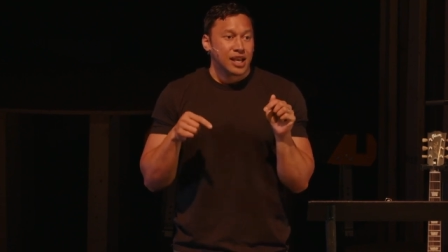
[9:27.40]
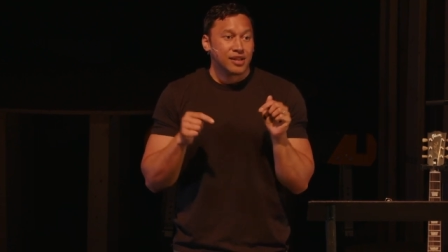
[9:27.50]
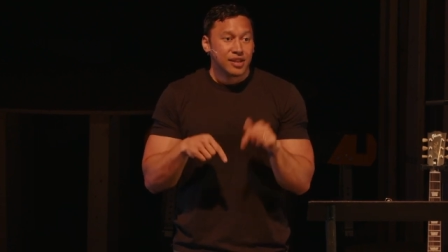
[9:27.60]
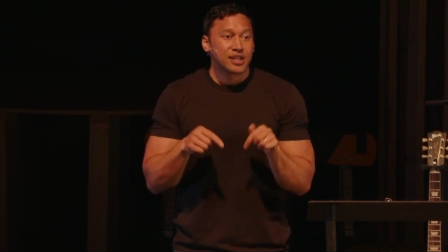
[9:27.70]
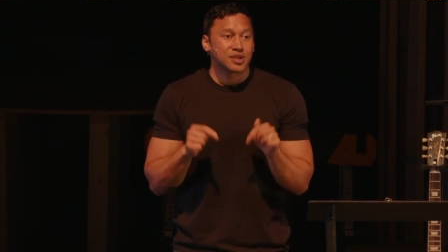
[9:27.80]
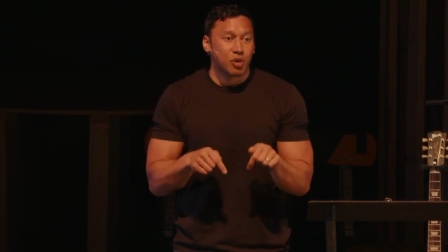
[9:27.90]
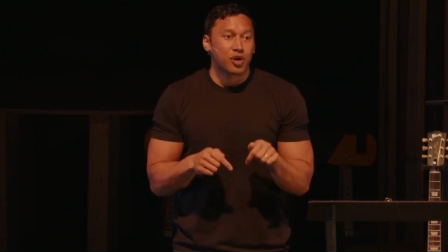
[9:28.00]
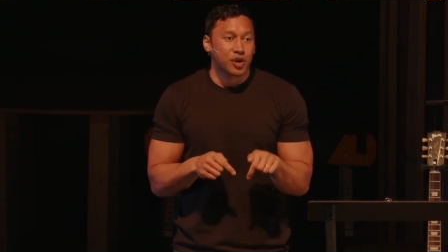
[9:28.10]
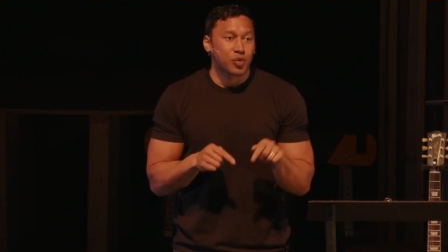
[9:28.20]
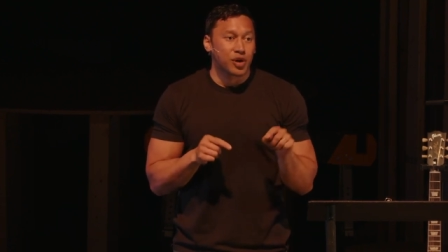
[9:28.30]
And this
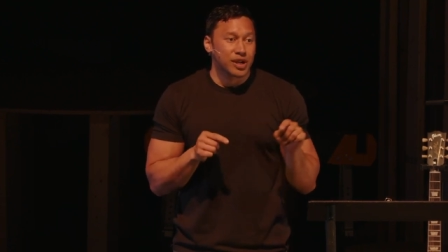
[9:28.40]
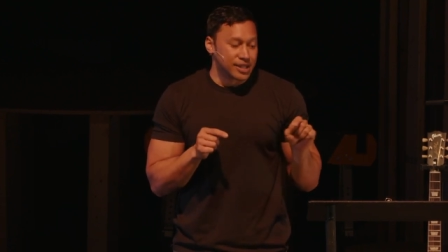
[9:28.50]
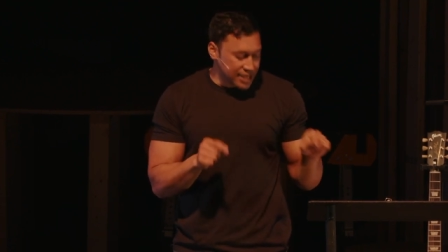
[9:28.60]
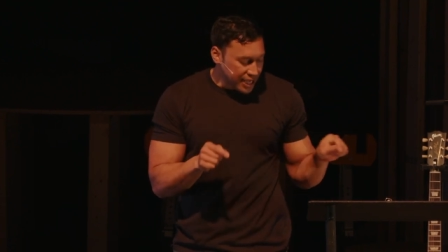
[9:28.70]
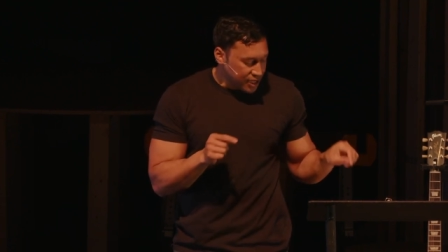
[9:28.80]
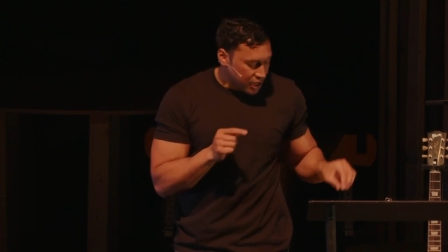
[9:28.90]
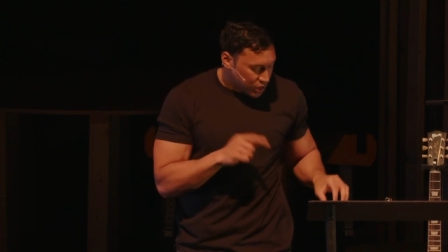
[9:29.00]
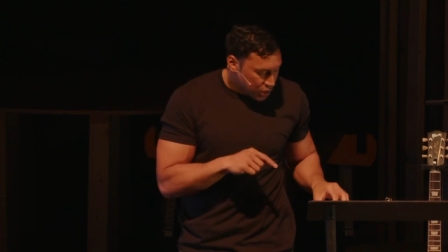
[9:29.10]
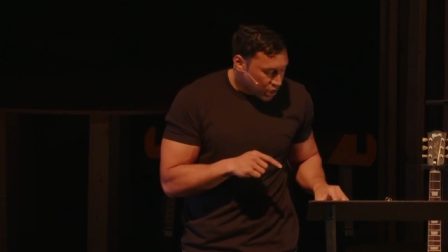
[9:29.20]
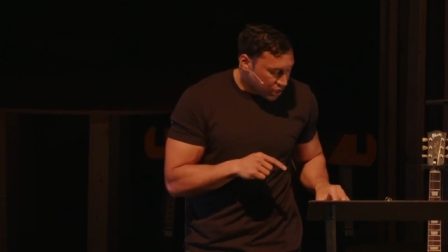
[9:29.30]
morning, we're going to take a
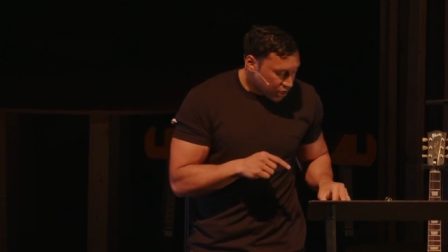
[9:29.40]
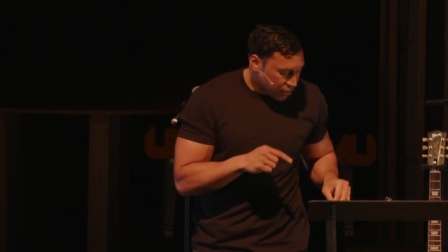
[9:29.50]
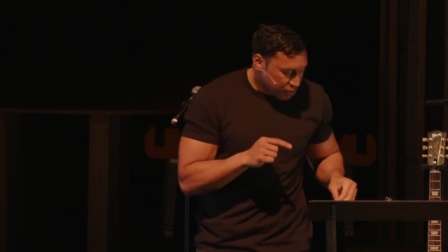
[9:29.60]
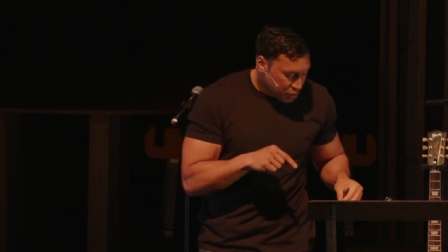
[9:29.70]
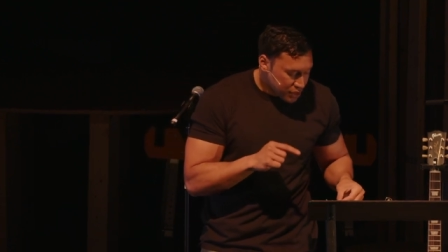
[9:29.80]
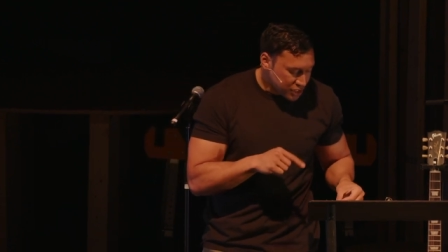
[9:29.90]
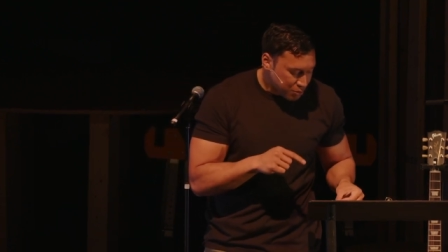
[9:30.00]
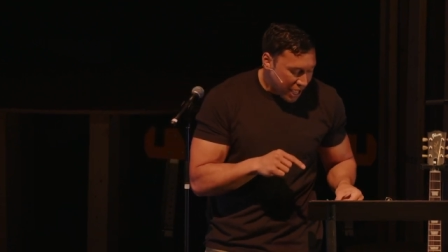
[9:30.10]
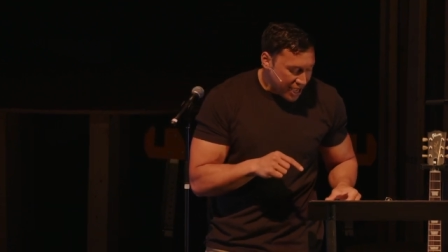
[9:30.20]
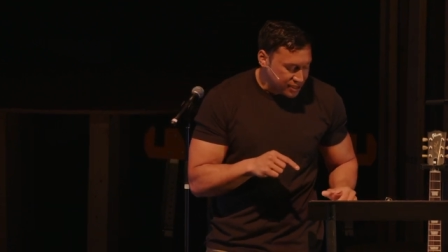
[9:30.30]
look through this
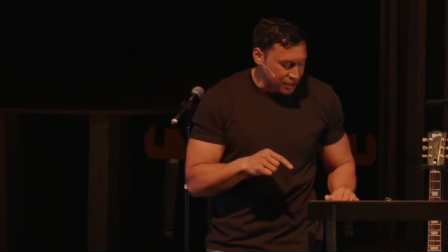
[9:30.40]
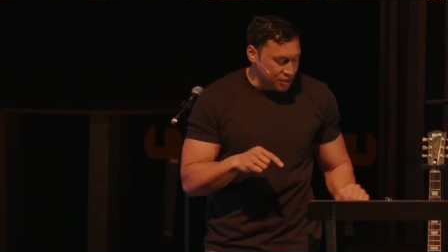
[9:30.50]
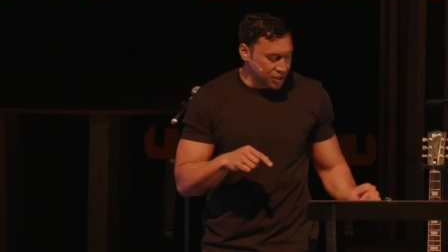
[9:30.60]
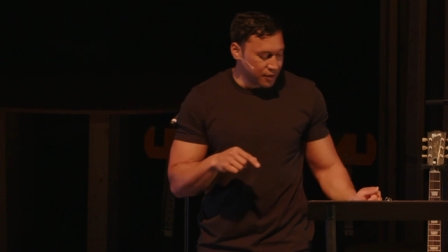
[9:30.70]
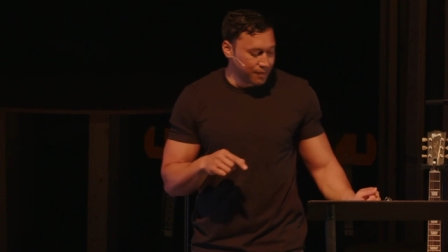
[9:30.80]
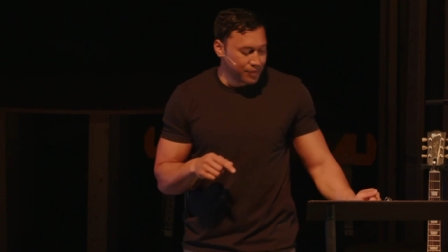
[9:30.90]
passage